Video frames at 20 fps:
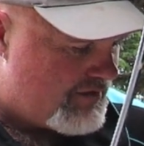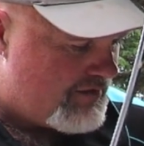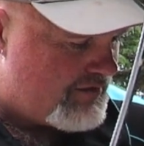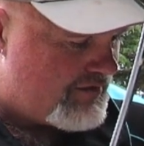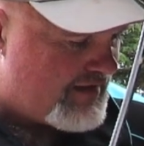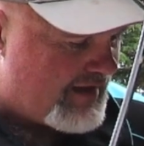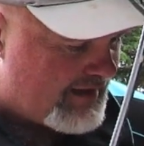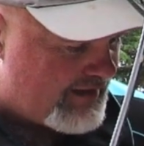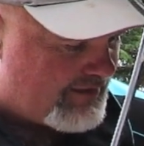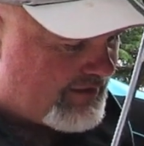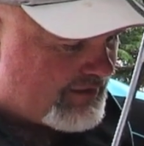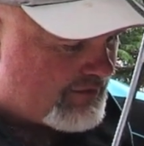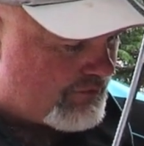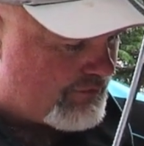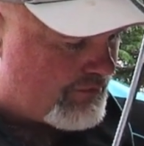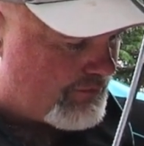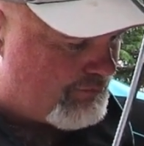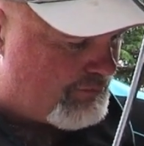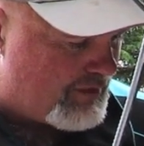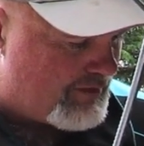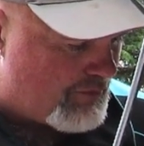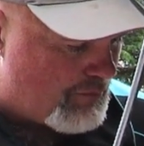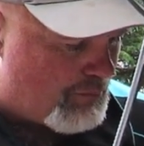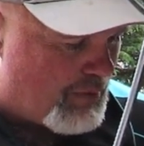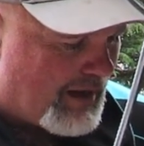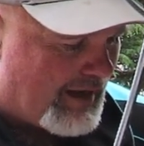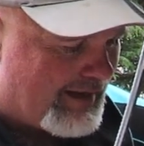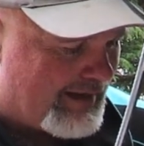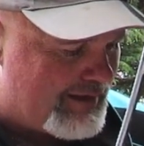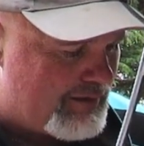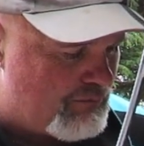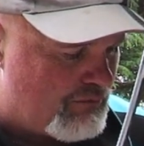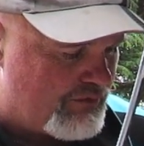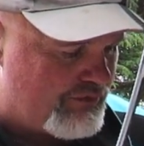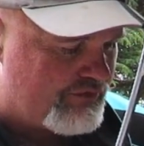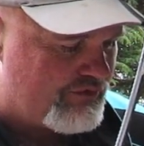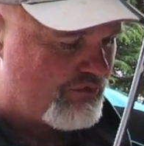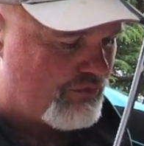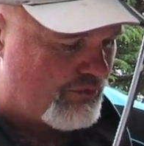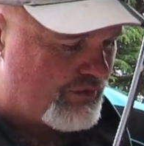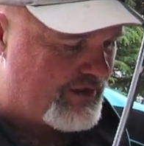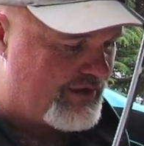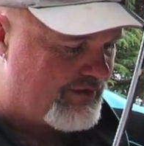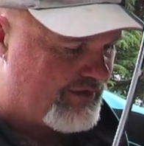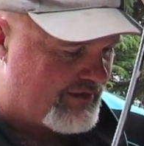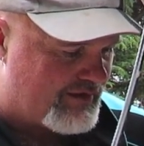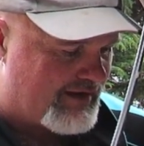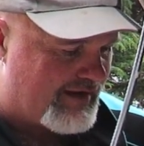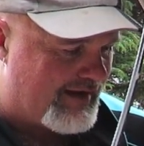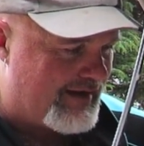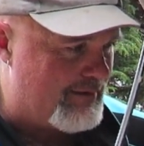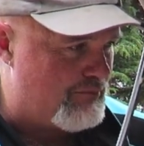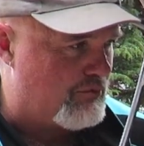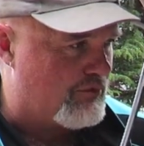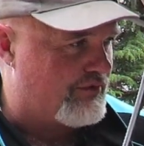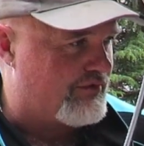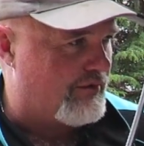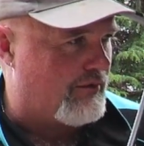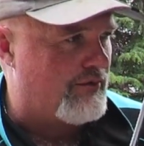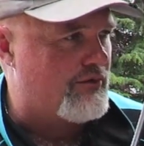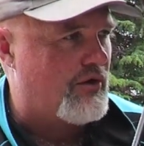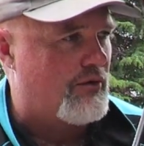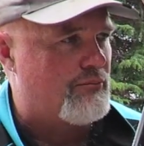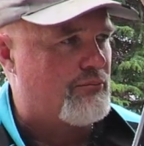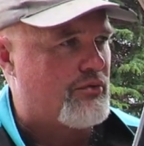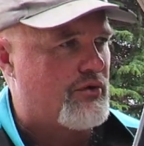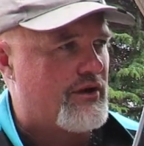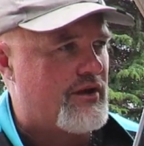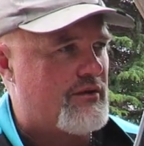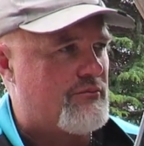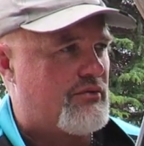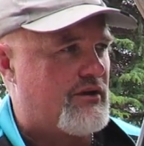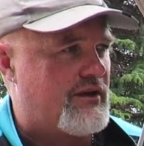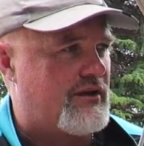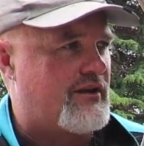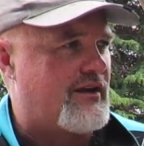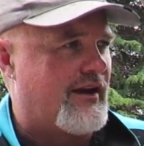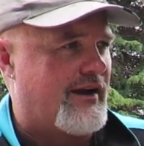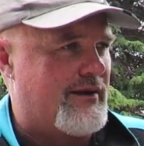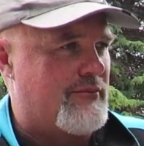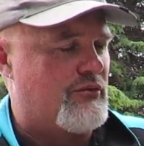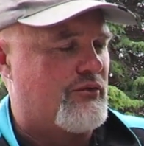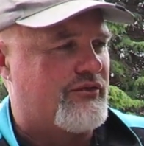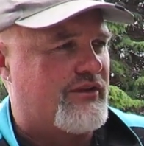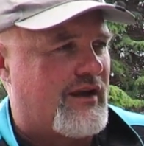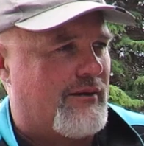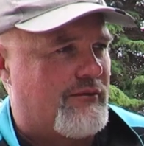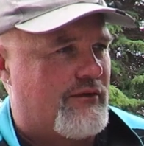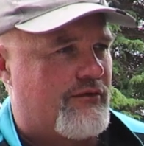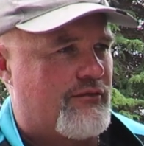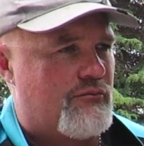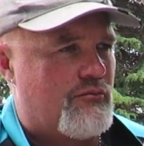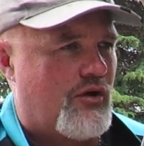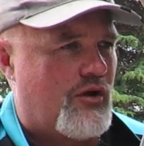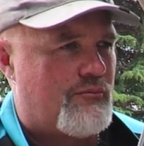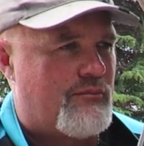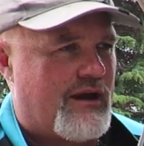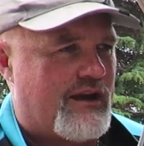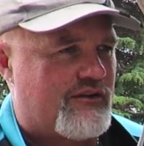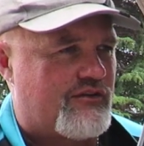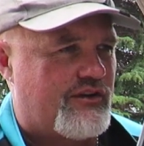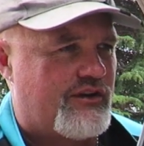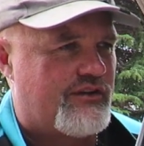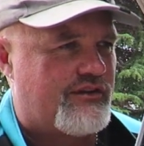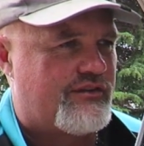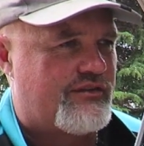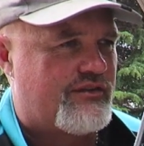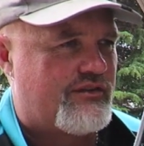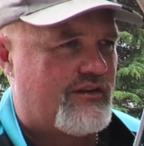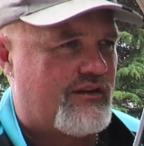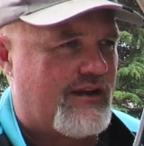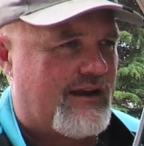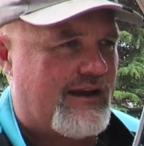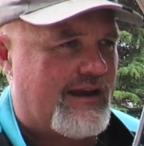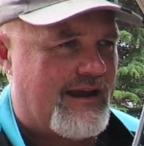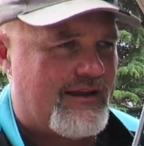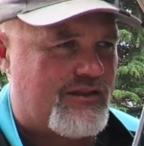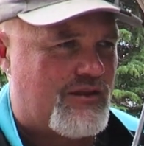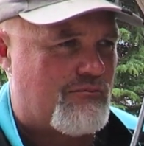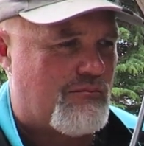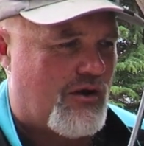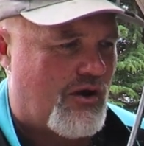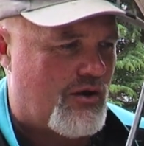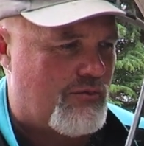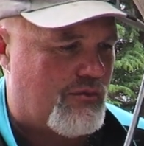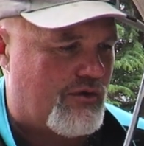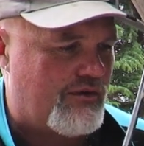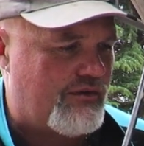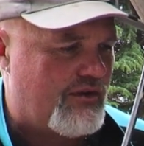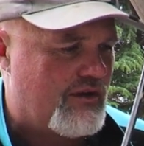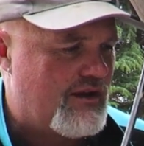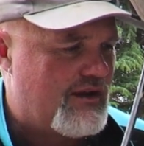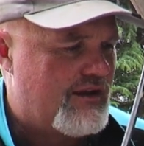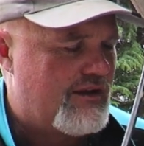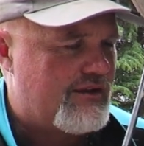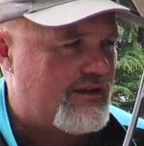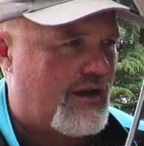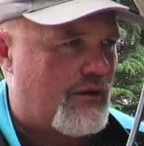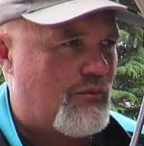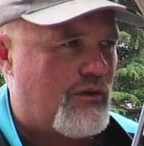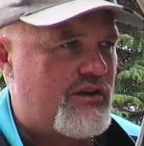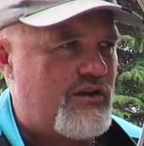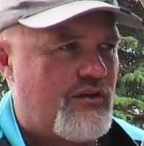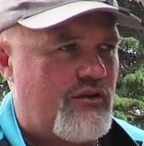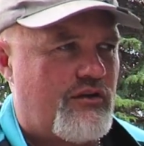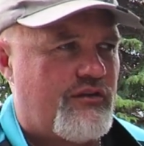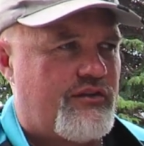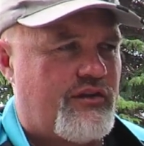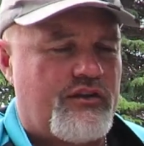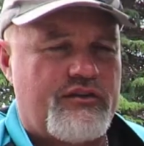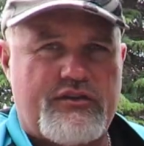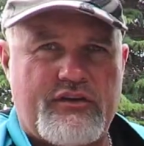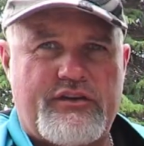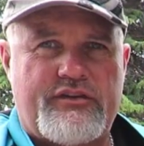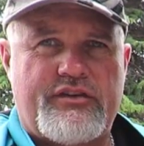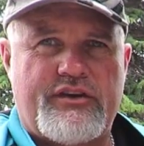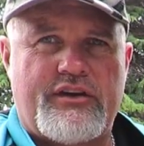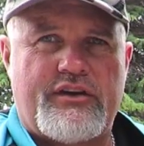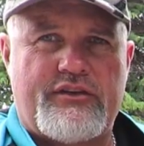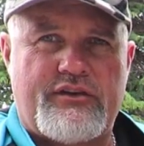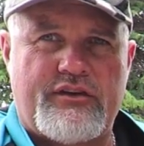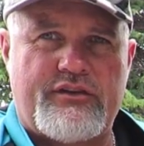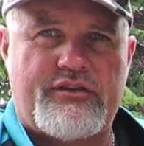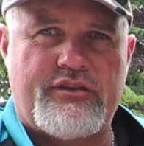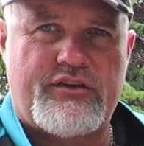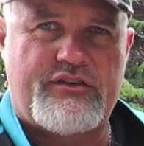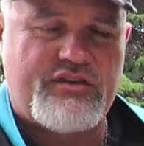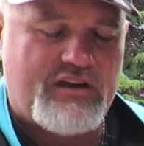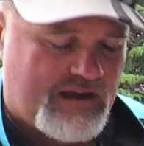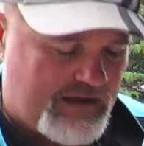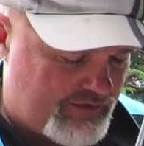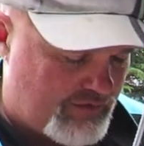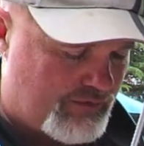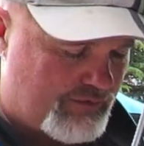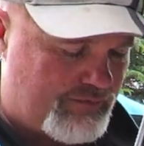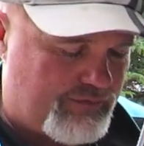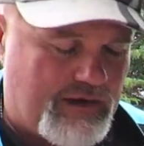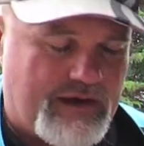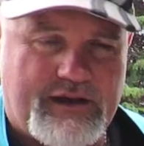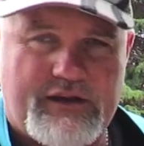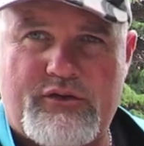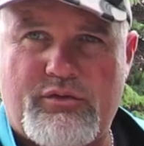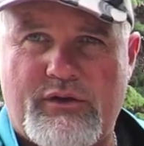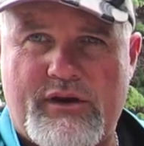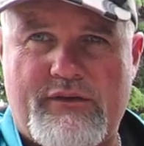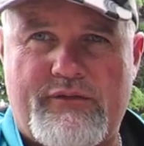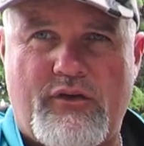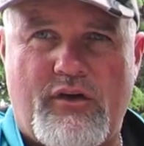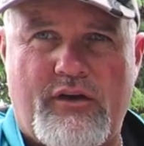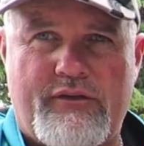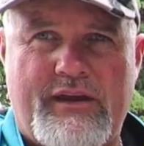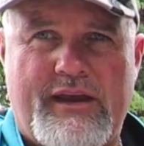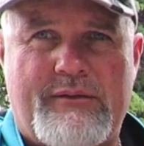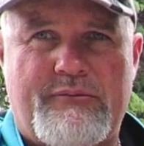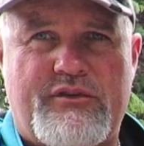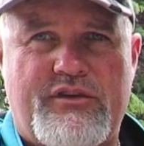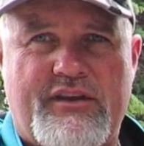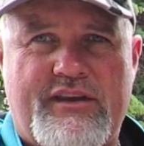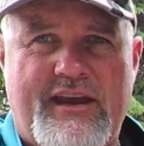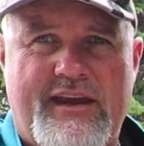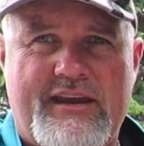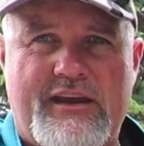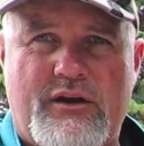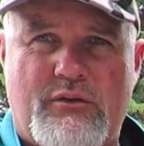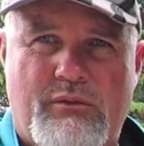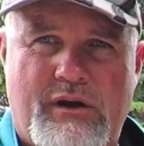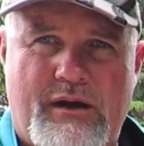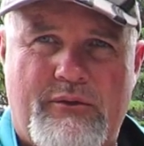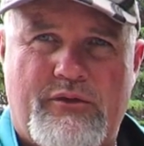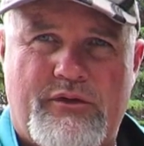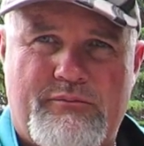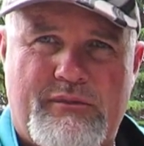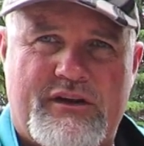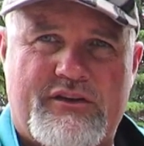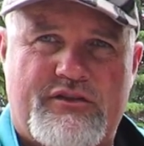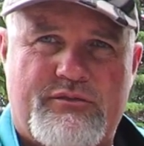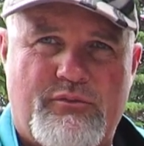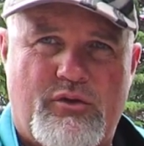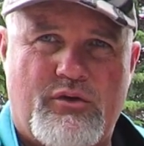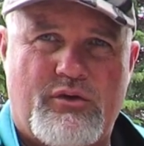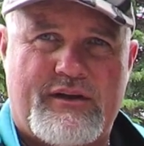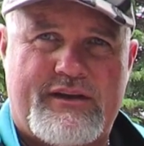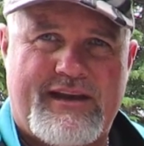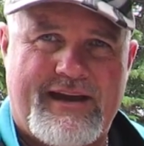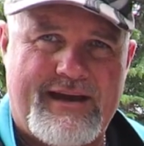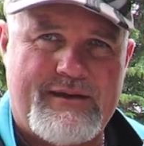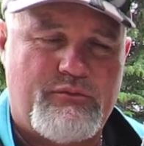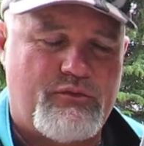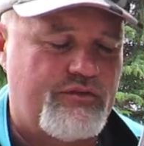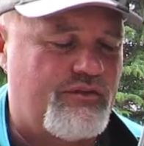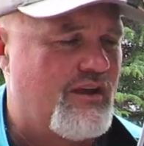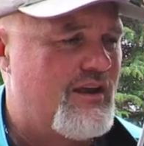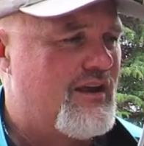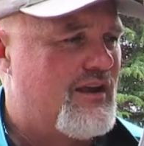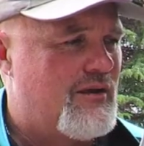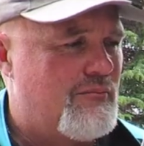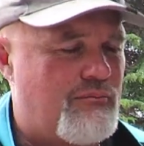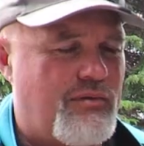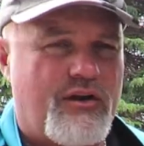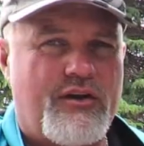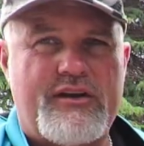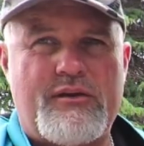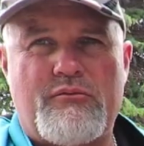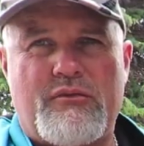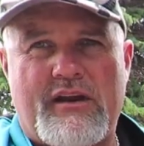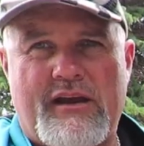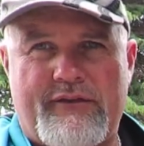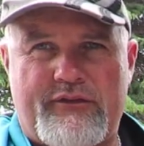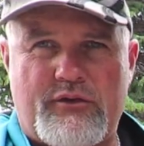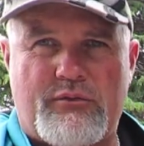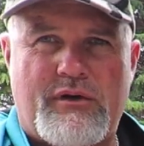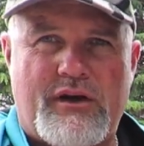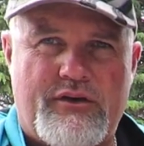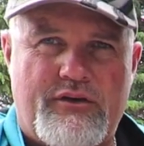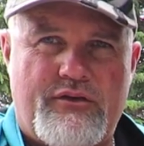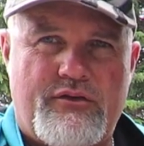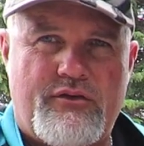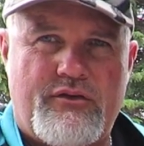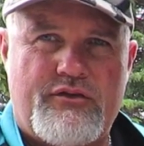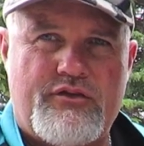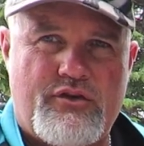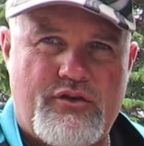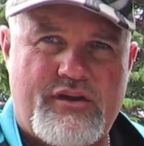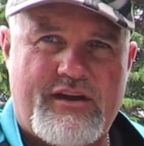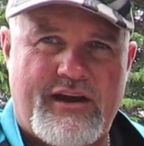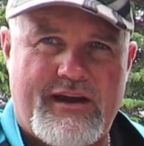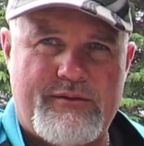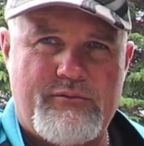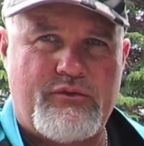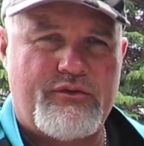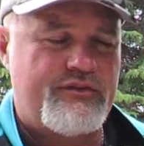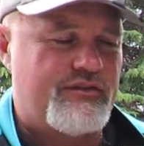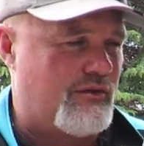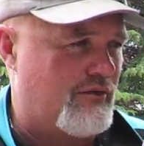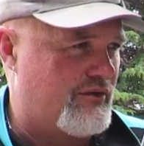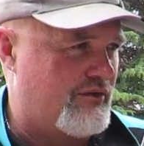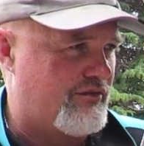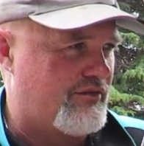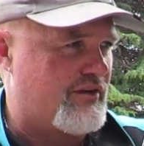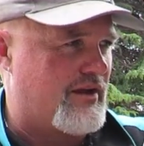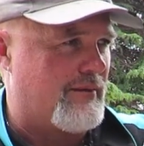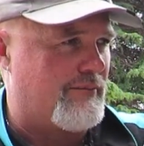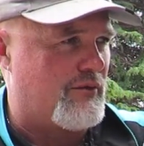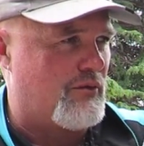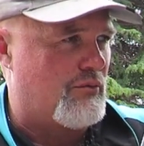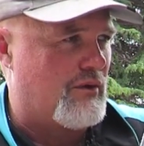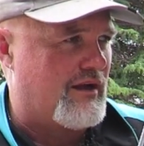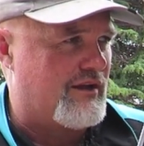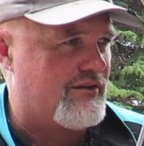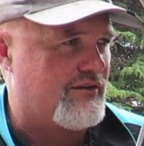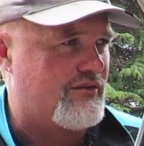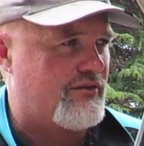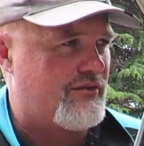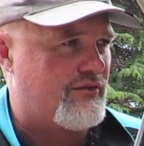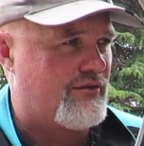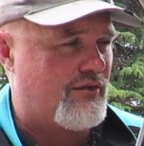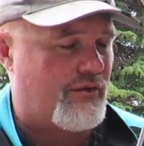The only thing that was a bit of a pain was joining the cable. So I've got pretty big cables coming from my batteries at the moment. Now, when you're using a DC to DC charger of only 25 amps, you can get away with much smaller cables. But I didn't want to have to run new cables, so I just kept the ones,